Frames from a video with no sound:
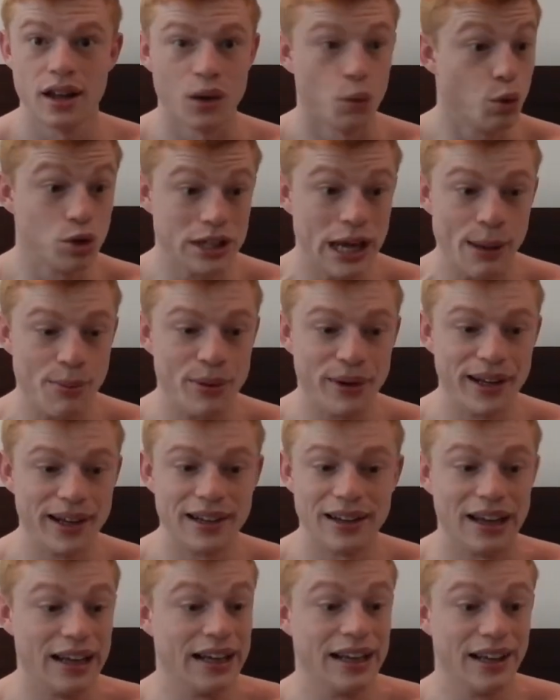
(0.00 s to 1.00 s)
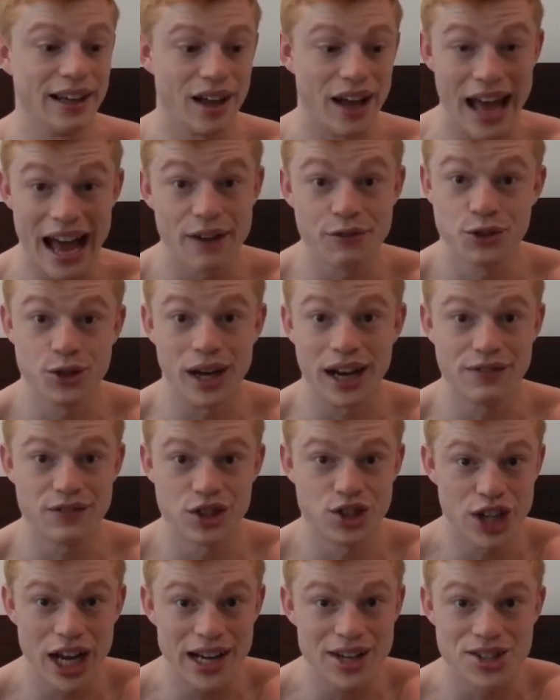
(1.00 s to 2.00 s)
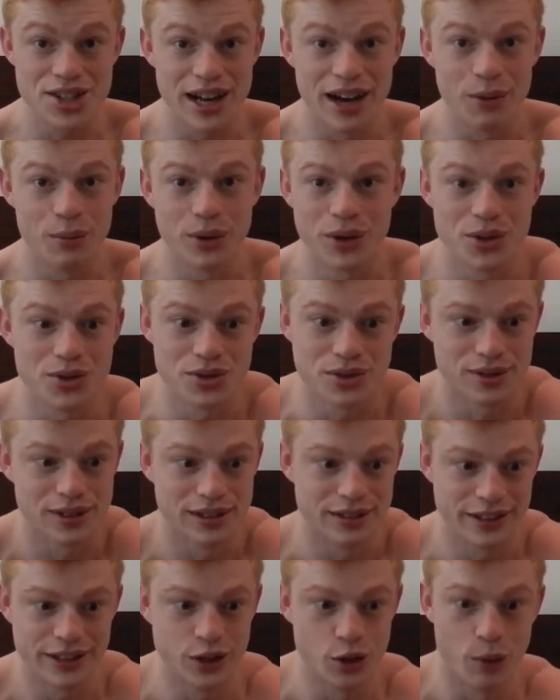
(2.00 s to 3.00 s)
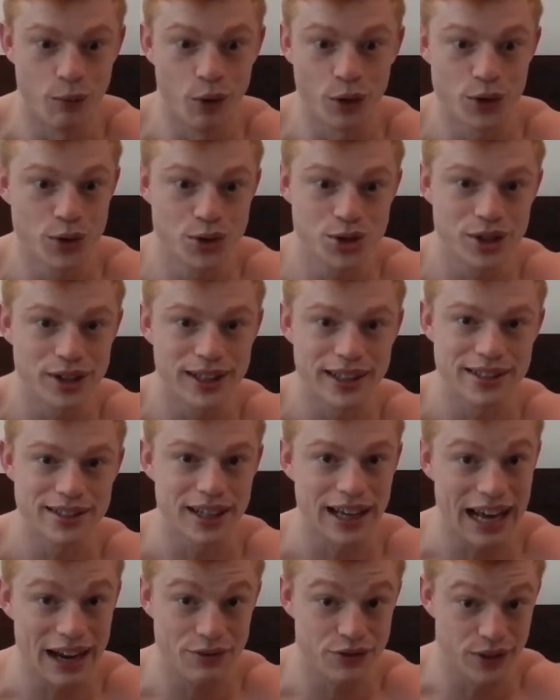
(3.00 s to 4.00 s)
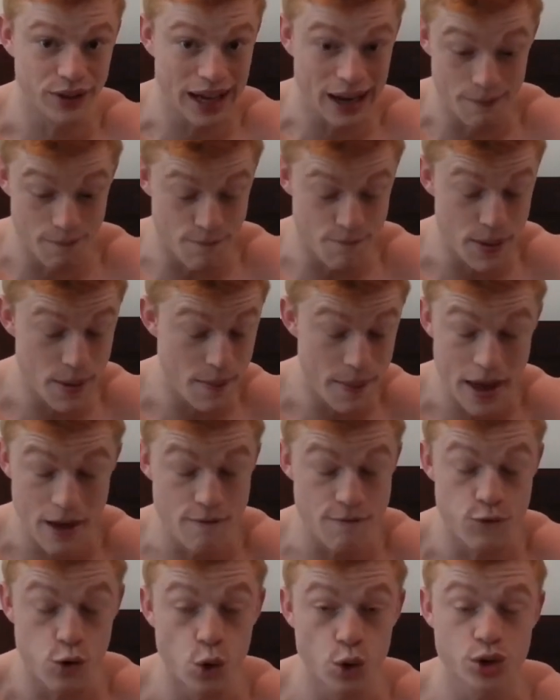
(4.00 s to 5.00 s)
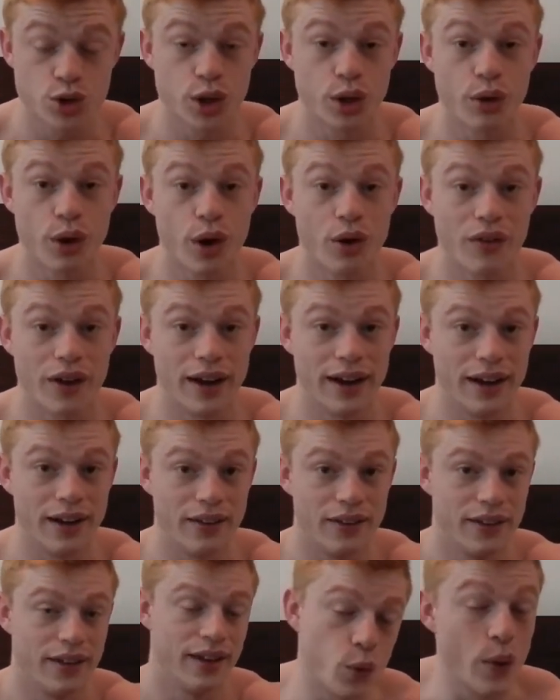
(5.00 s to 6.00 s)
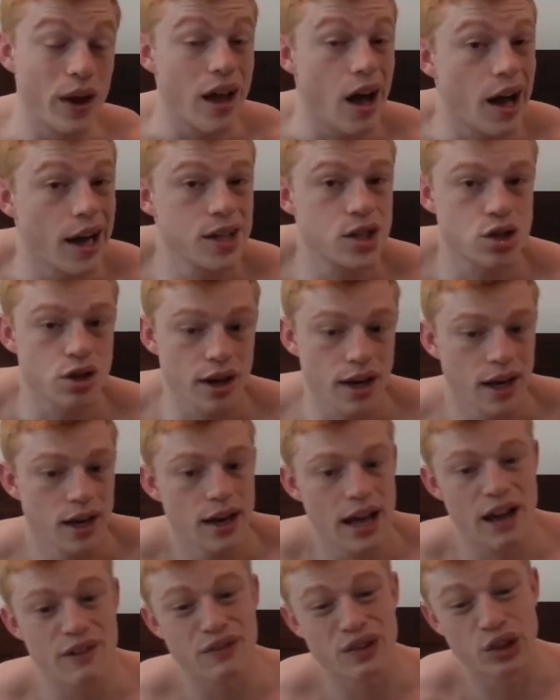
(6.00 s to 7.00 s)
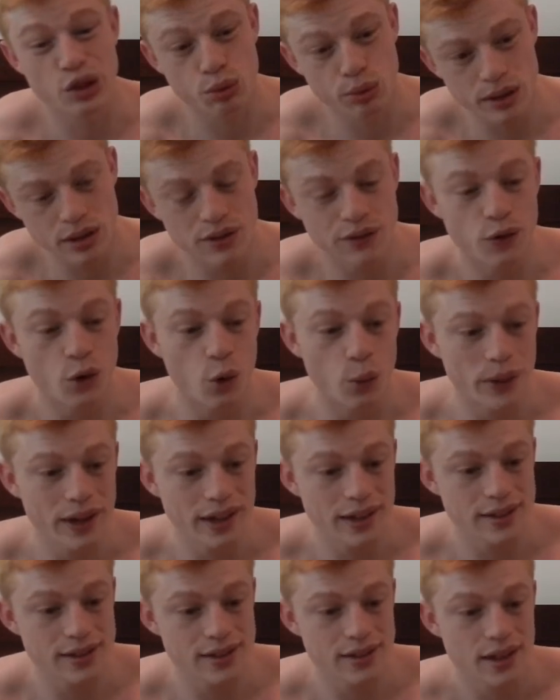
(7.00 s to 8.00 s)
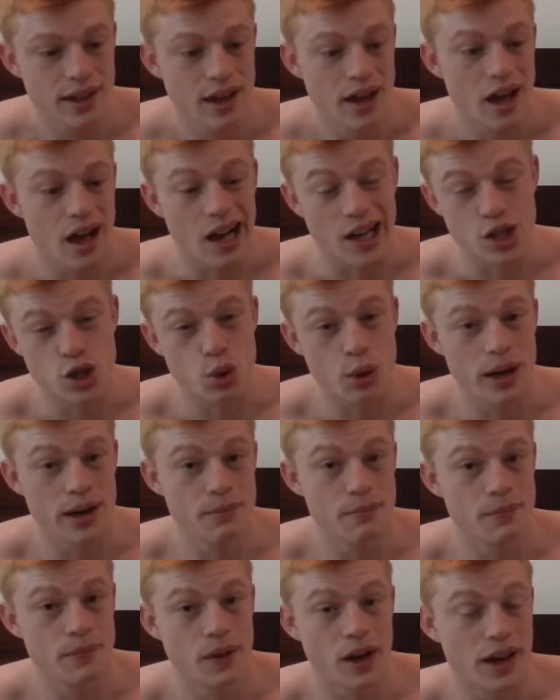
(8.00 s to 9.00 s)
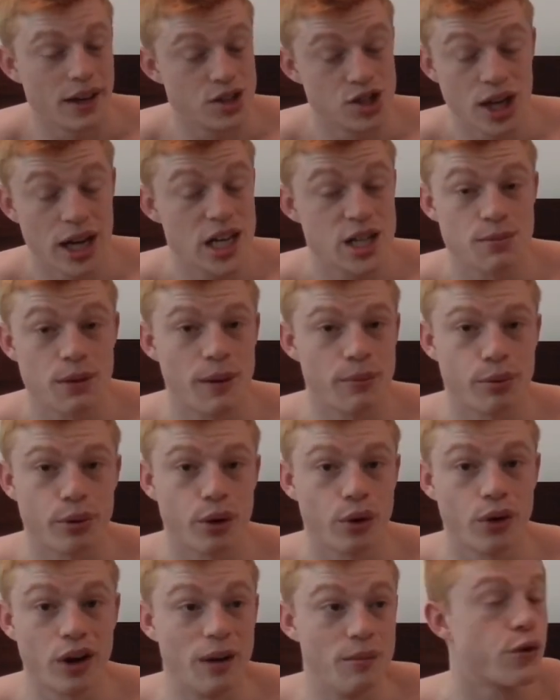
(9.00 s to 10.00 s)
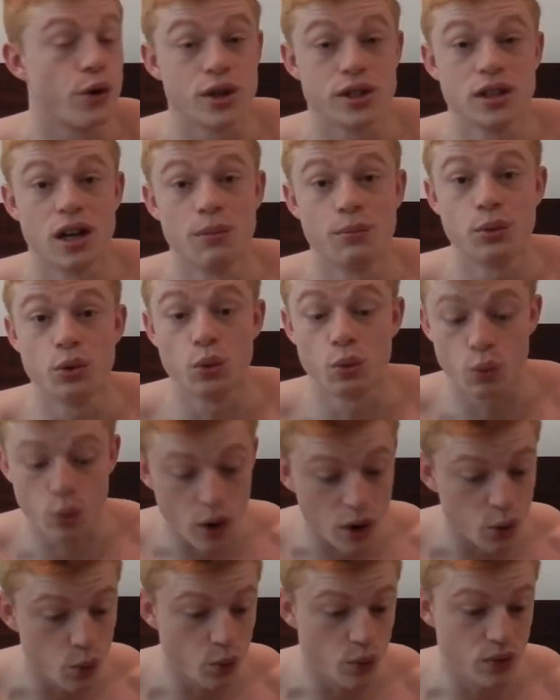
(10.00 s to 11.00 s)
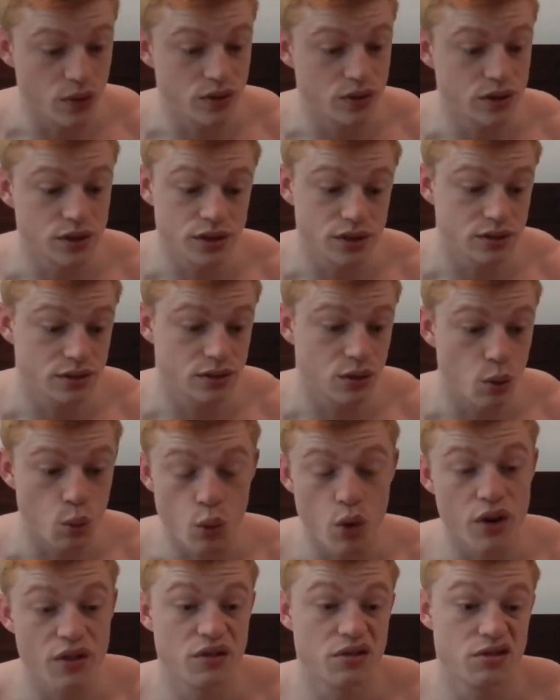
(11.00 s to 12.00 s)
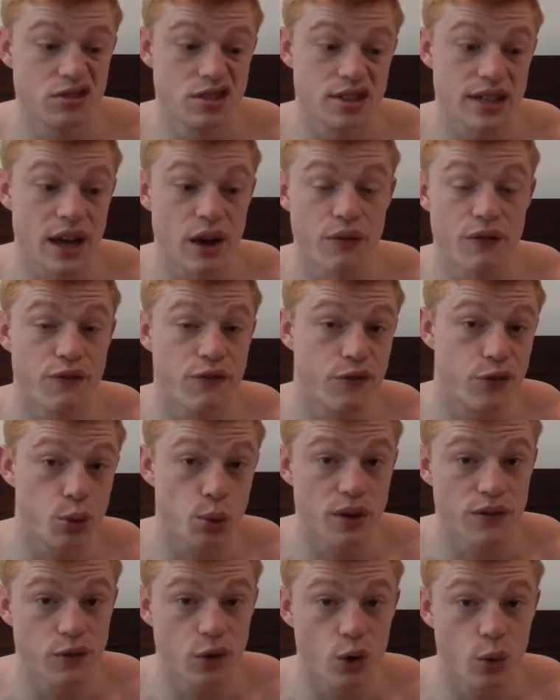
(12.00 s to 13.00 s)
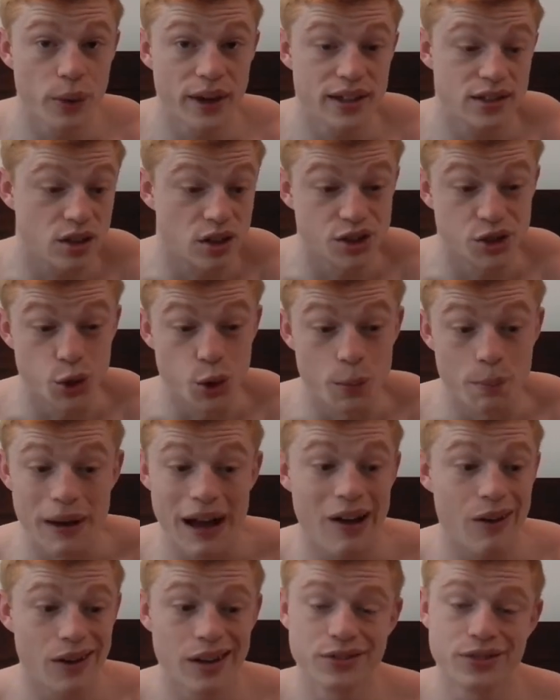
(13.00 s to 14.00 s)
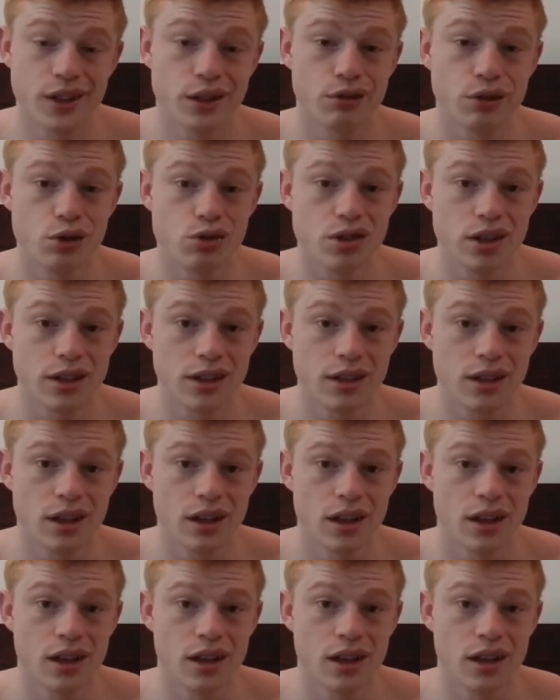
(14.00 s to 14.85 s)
what's happening like I have to I have to change now because I'm not used to this. I have to. I've been being forced to grow right now. The way I train every three to four weeks, I train. I change my program. For example, one one set of three four weeks, I'll do a powerlifting routine.